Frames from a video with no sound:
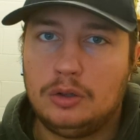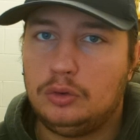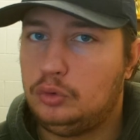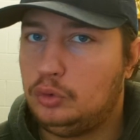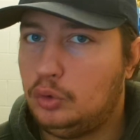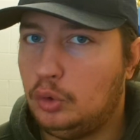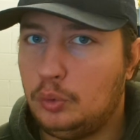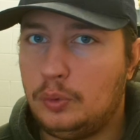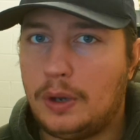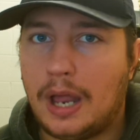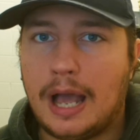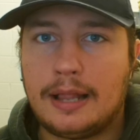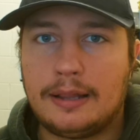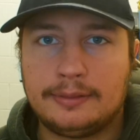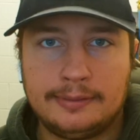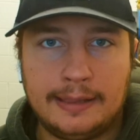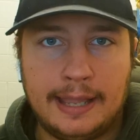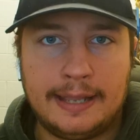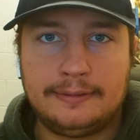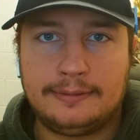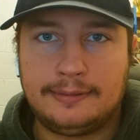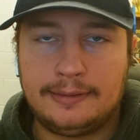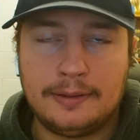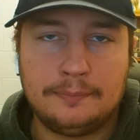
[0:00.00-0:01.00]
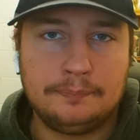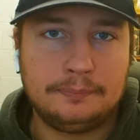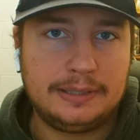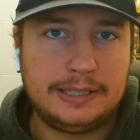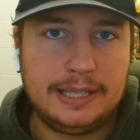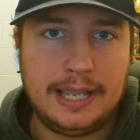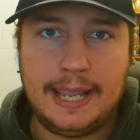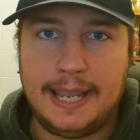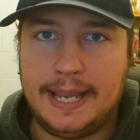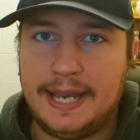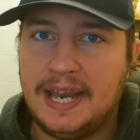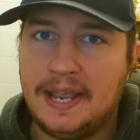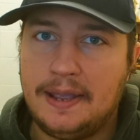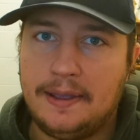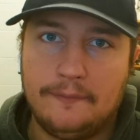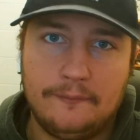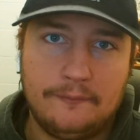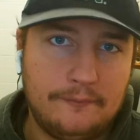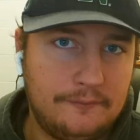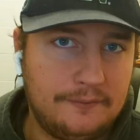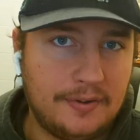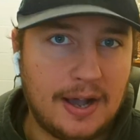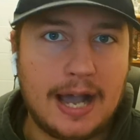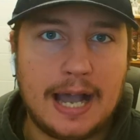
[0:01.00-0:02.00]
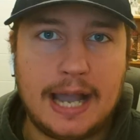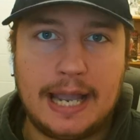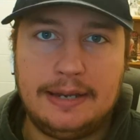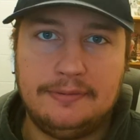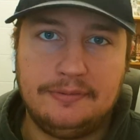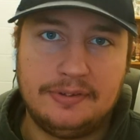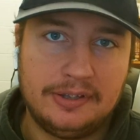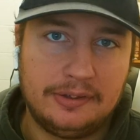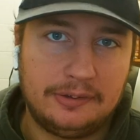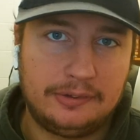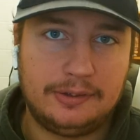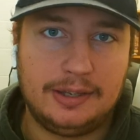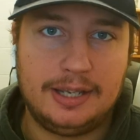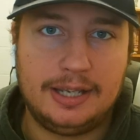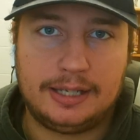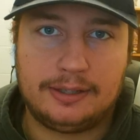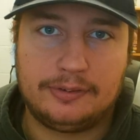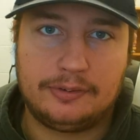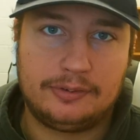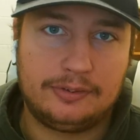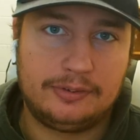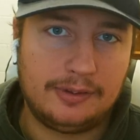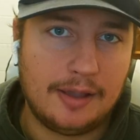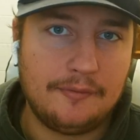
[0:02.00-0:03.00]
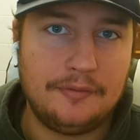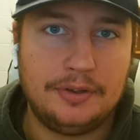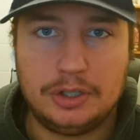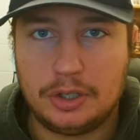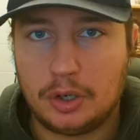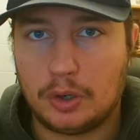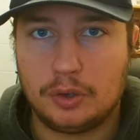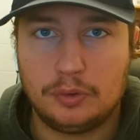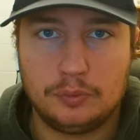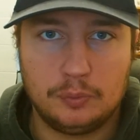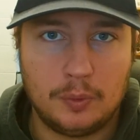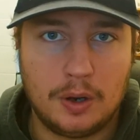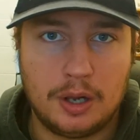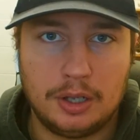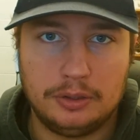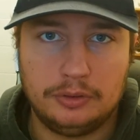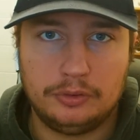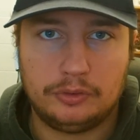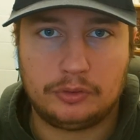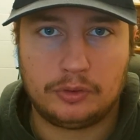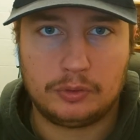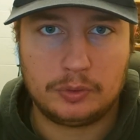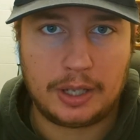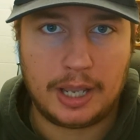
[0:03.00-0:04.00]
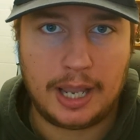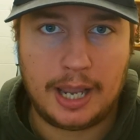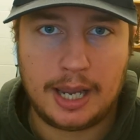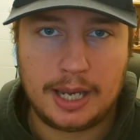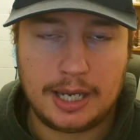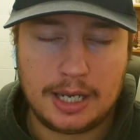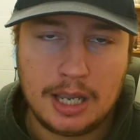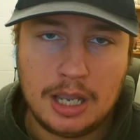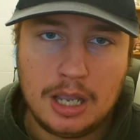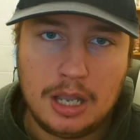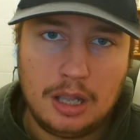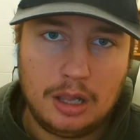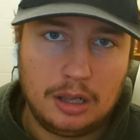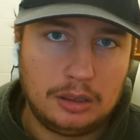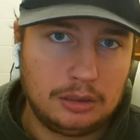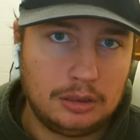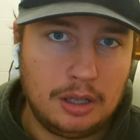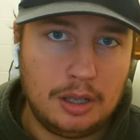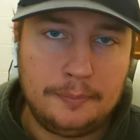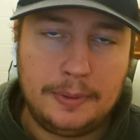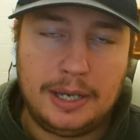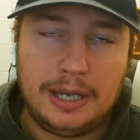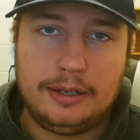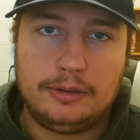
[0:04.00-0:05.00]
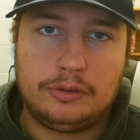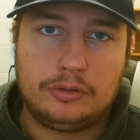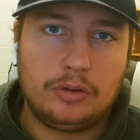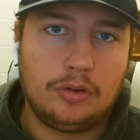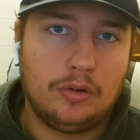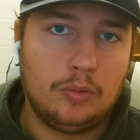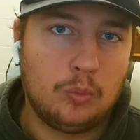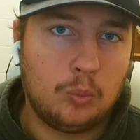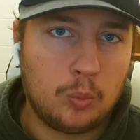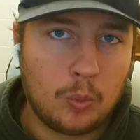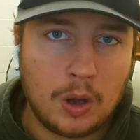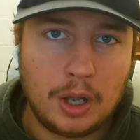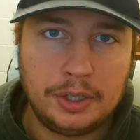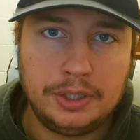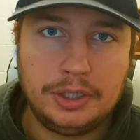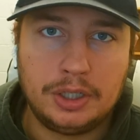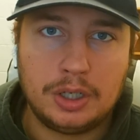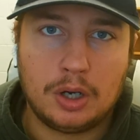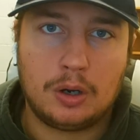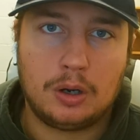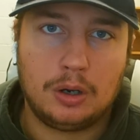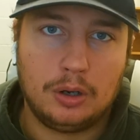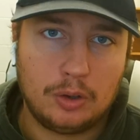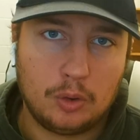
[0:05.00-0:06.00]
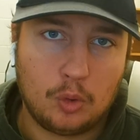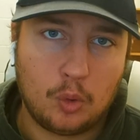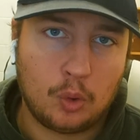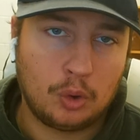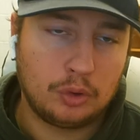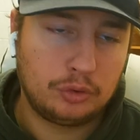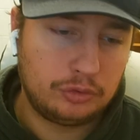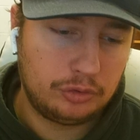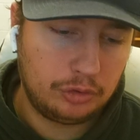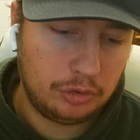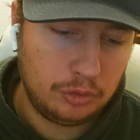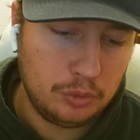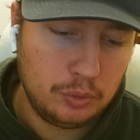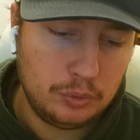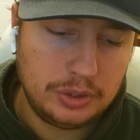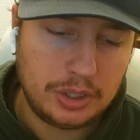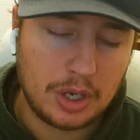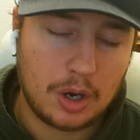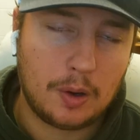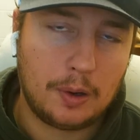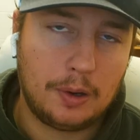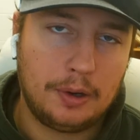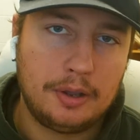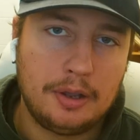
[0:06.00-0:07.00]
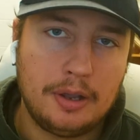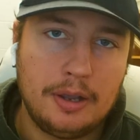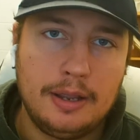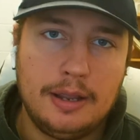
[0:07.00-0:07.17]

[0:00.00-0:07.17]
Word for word: Do not let them get 5, 6, 7-yard runs, okay? Limit it to 1 yard or 2 yard.